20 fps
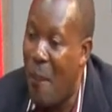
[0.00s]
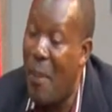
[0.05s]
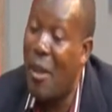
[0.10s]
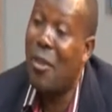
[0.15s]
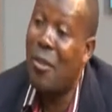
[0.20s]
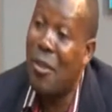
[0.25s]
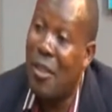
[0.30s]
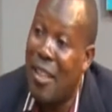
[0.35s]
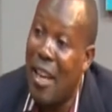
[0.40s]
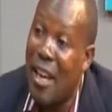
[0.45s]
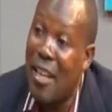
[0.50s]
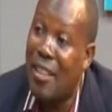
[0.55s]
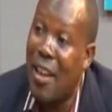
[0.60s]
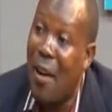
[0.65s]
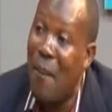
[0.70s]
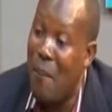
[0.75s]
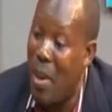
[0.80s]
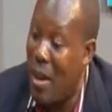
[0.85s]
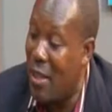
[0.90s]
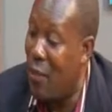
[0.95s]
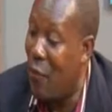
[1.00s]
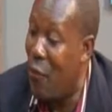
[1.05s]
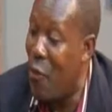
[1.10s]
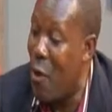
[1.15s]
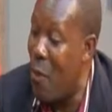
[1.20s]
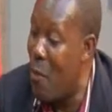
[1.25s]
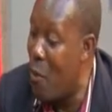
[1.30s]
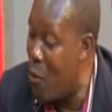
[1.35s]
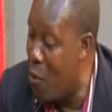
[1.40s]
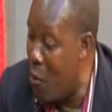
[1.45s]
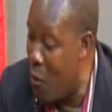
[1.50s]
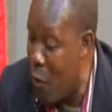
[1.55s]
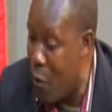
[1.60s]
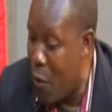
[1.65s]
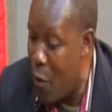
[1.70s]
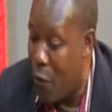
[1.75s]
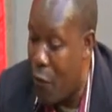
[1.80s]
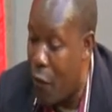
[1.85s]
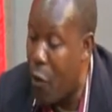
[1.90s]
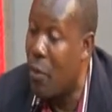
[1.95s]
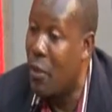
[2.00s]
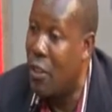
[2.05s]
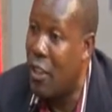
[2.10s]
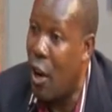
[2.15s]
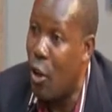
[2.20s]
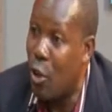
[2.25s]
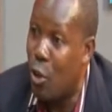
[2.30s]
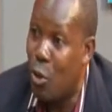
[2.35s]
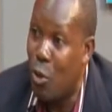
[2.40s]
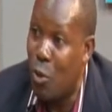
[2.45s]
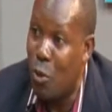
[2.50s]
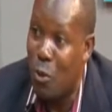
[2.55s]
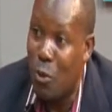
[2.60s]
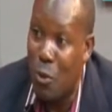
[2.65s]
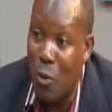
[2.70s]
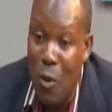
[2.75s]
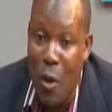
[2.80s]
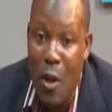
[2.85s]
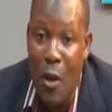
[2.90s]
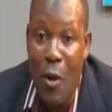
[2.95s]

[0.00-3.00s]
But today, somebody from childhood,